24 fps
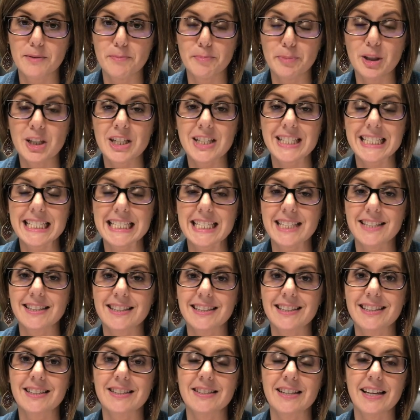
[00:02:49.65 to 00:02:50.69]
plus
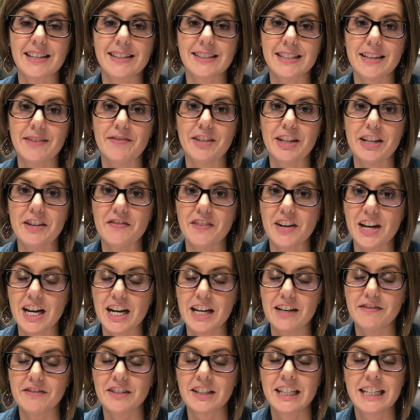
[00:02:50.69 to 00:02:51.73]

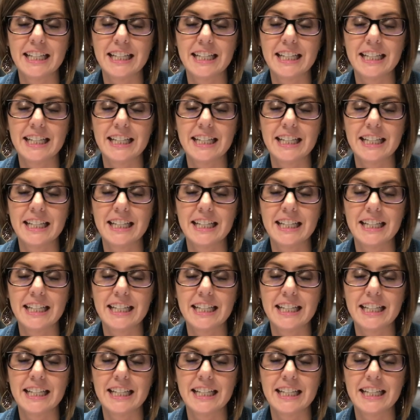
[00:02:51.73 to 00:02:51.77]
675